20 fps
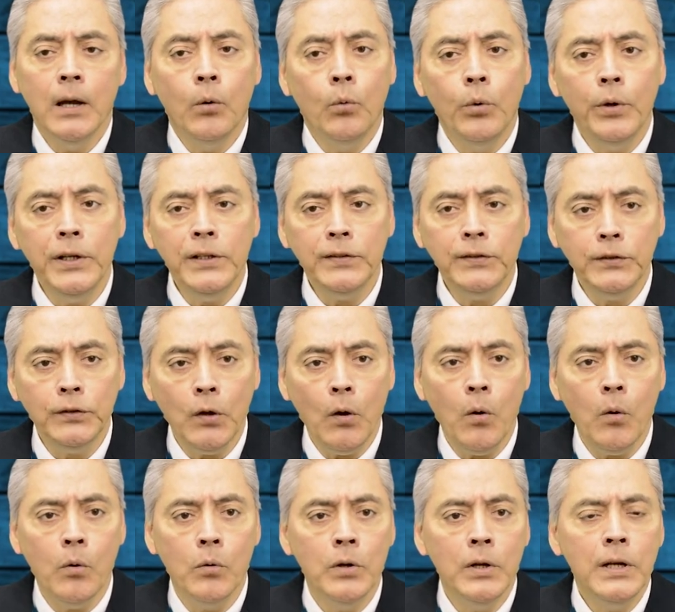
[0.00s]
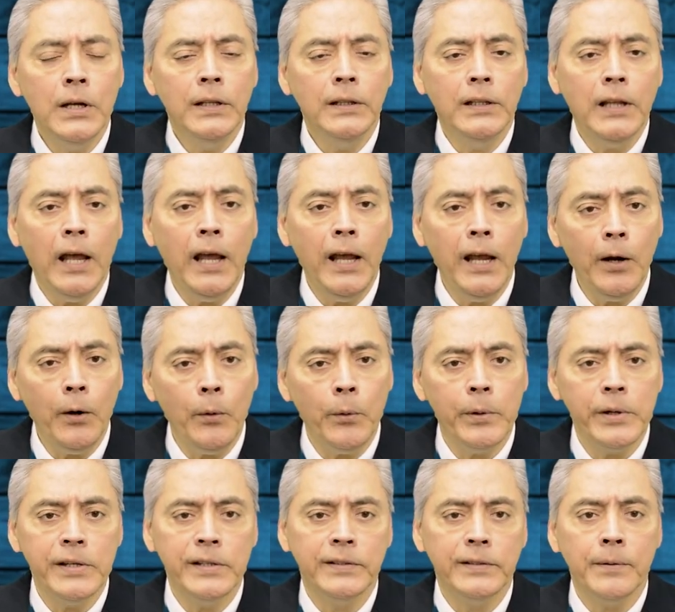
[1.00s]
"We saw the
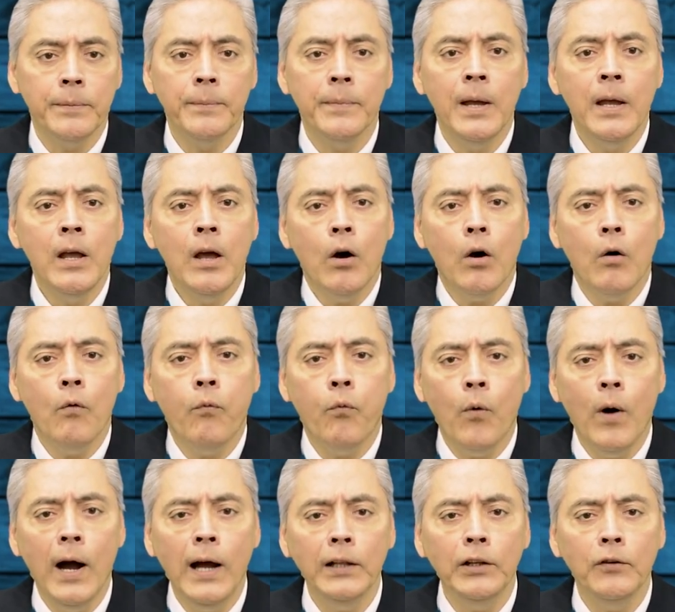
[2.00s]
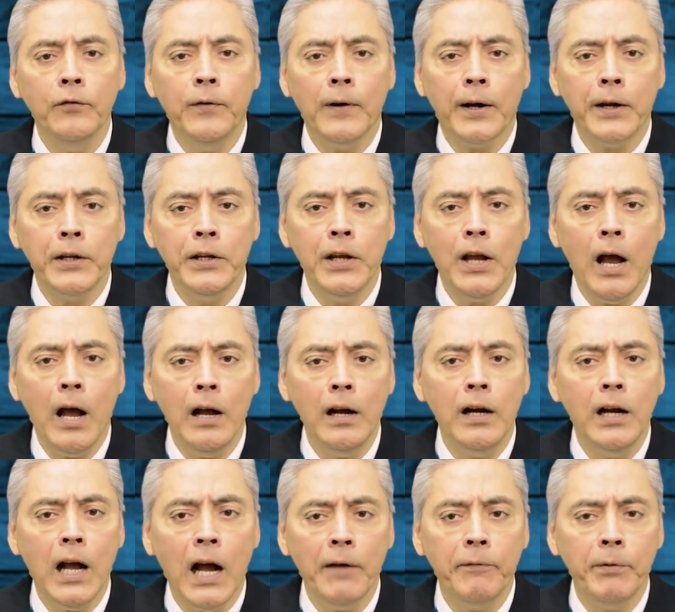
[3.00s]
heroism of one of our
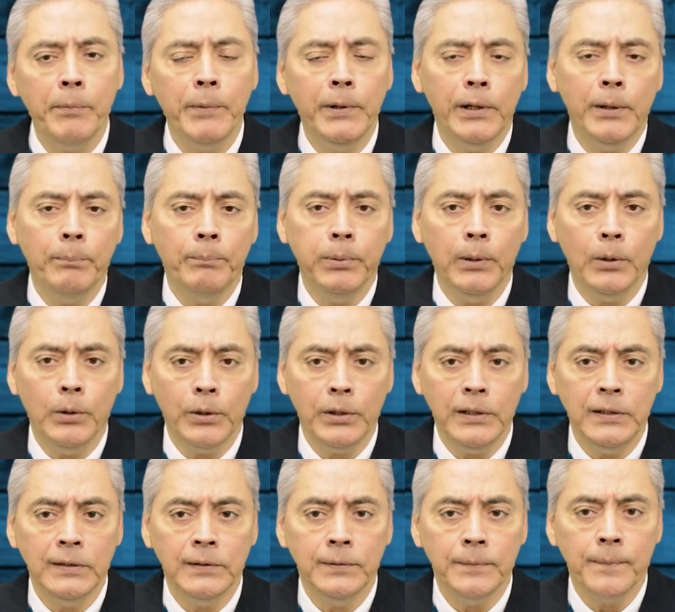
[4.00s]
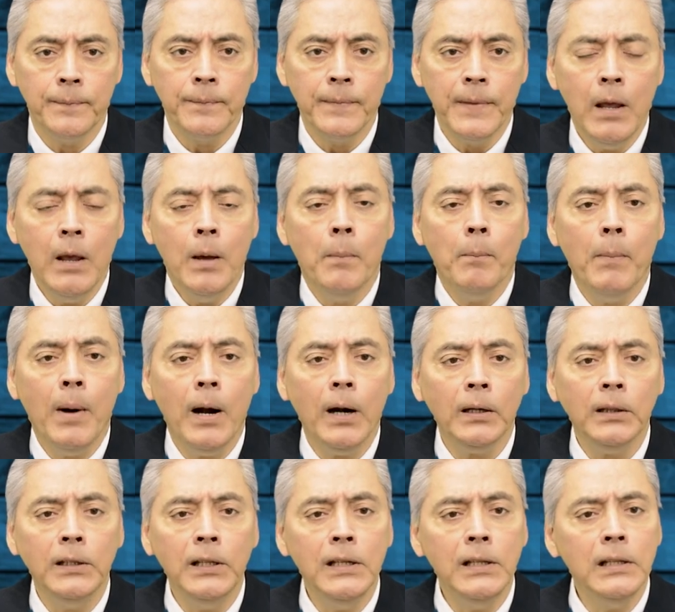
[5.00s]
young government employees,
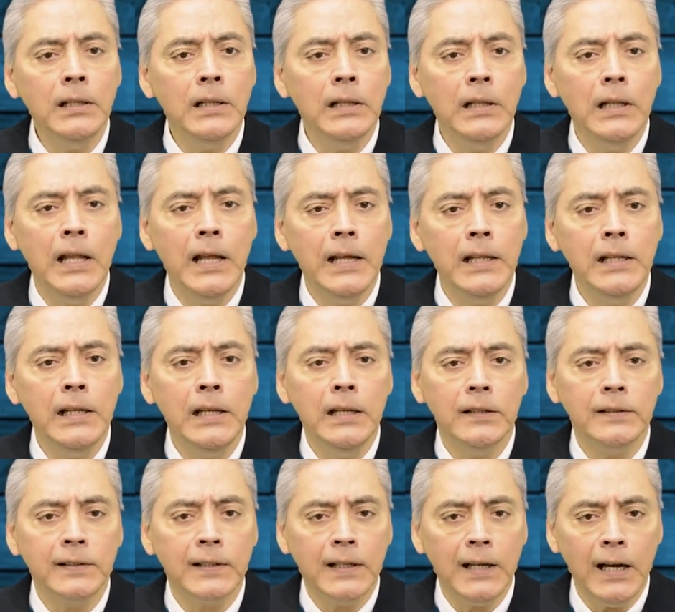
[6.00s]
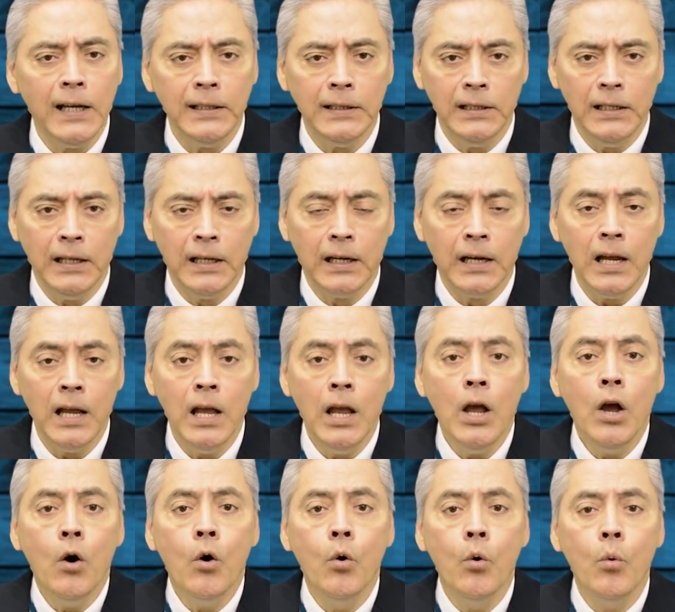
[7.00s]
Martin Lenny Skutnik,
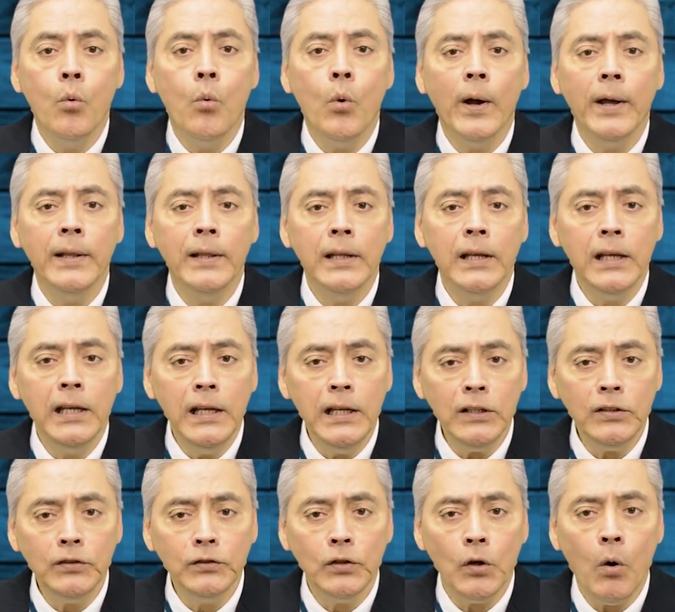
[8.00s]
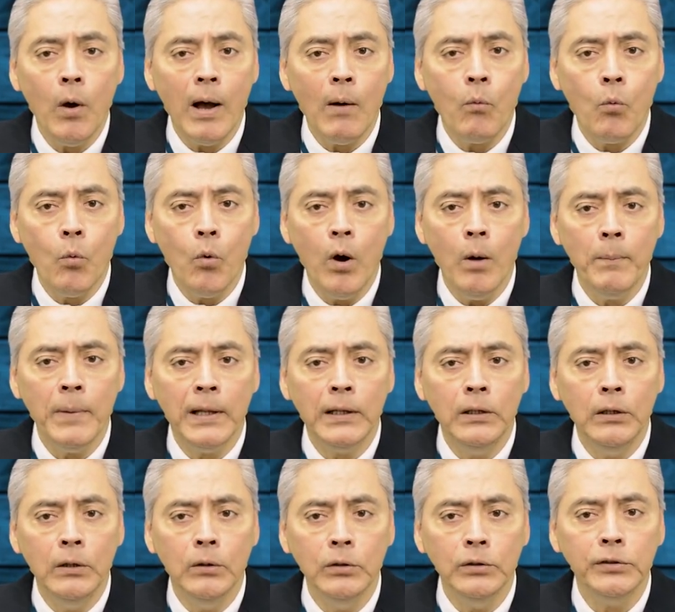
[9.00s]
who, when he saw a
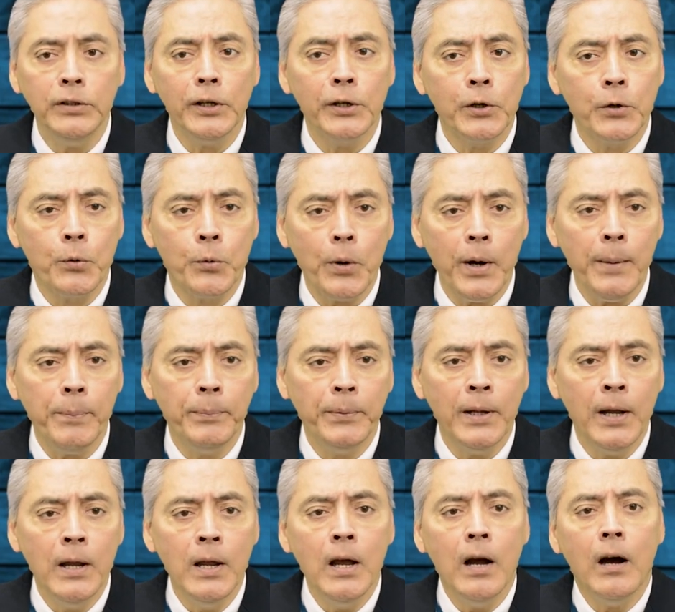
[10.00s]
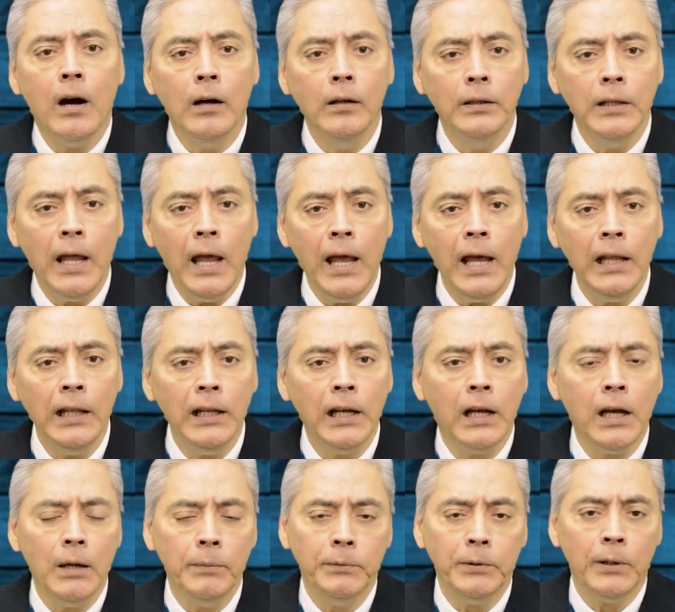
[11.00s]
woman lose her grip on the
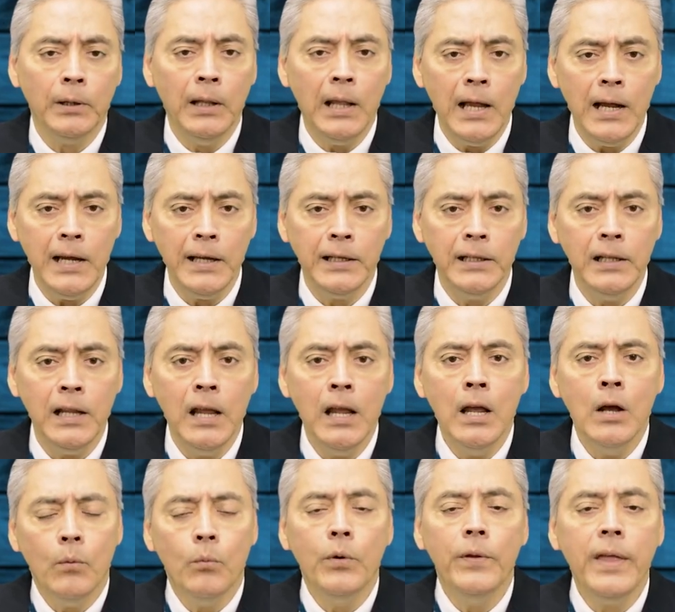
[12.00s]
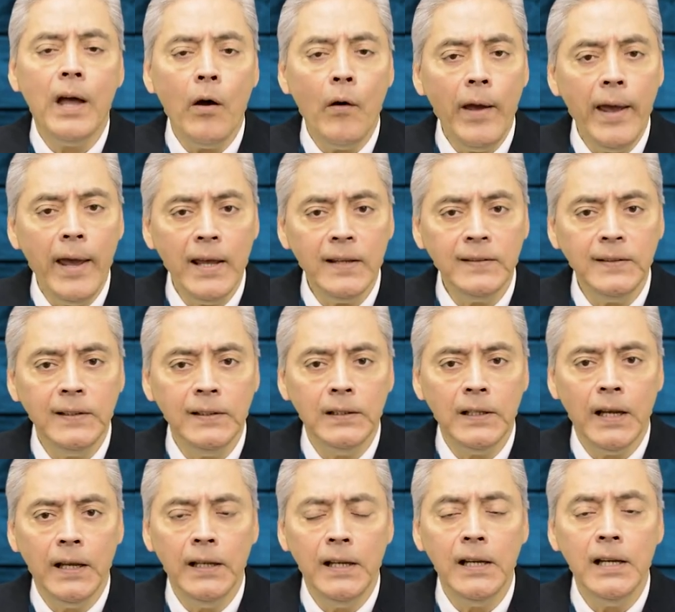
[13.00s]
helicopter line, without
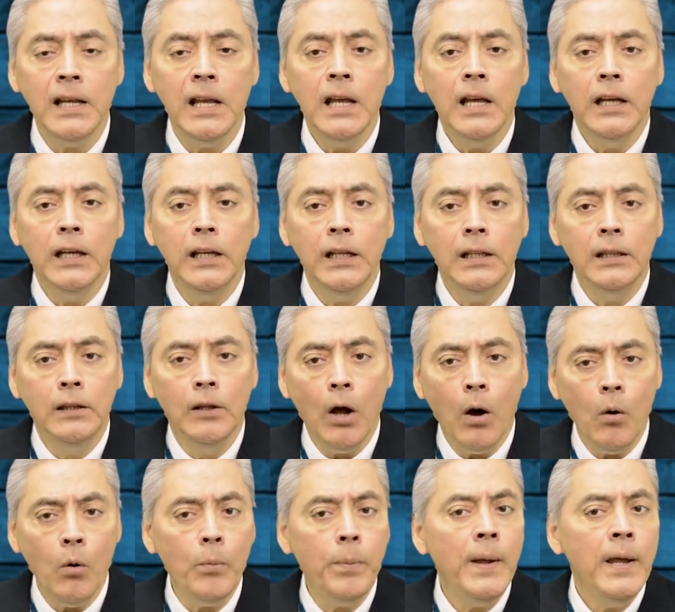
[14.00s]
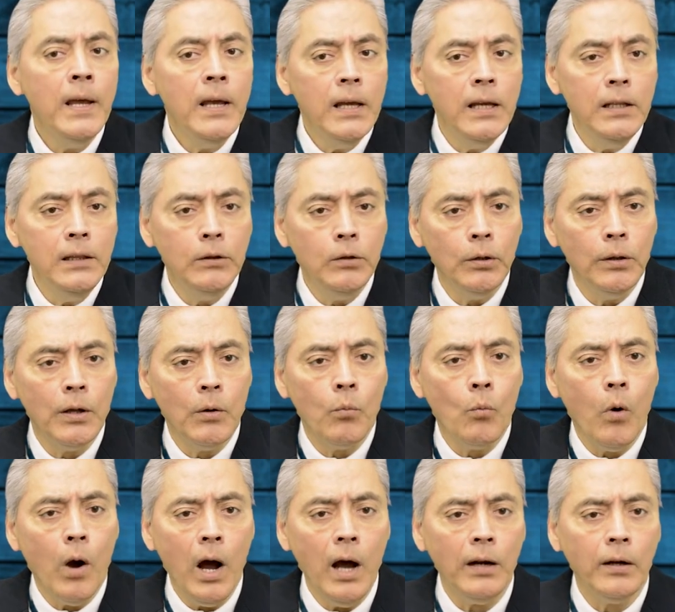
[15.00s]
hesitating, he dove into the
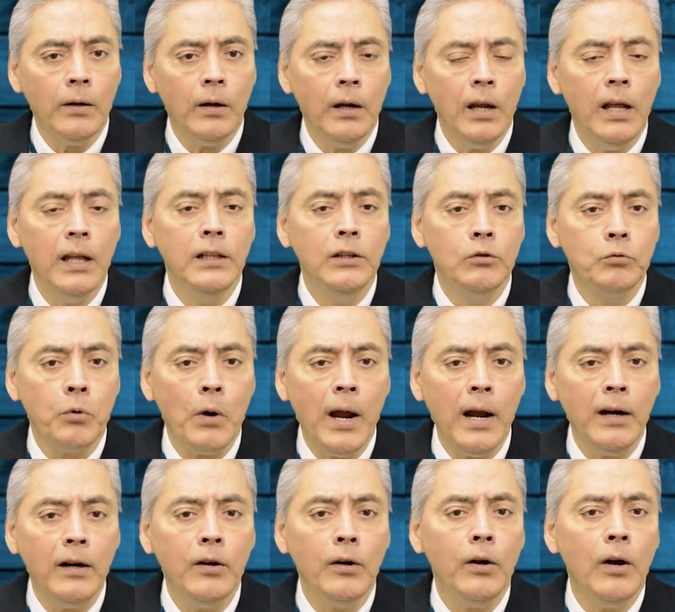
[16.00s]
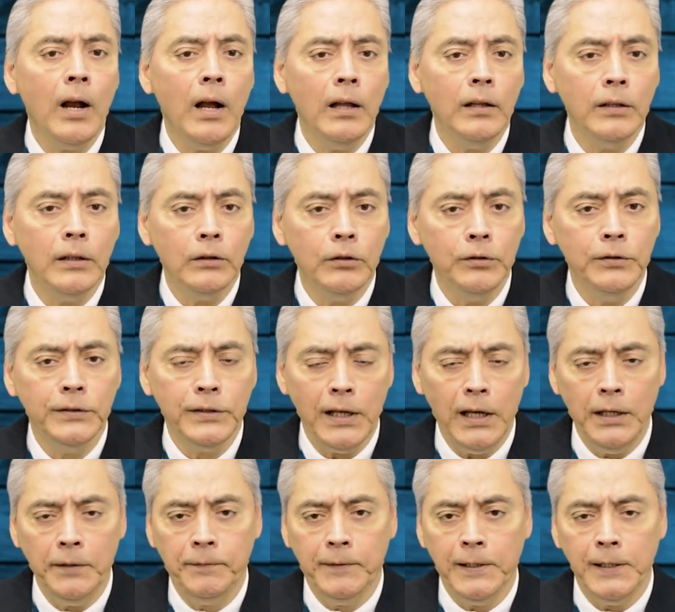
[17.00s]
water and dragged her to
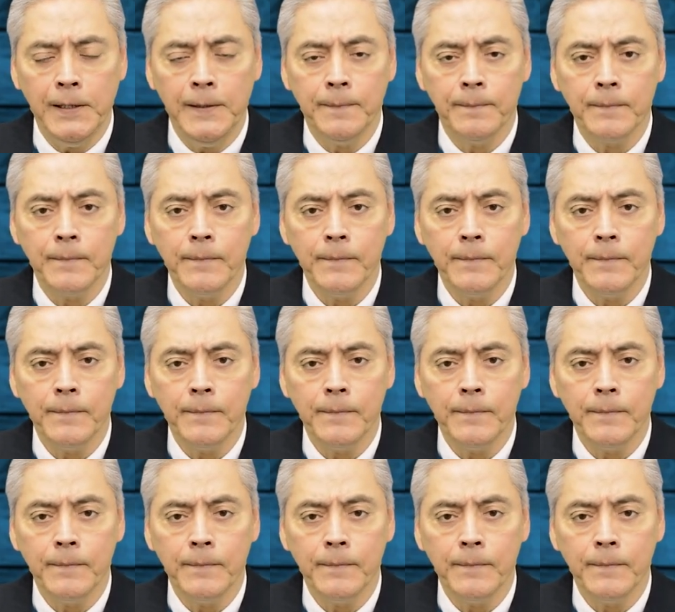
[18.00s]
safety."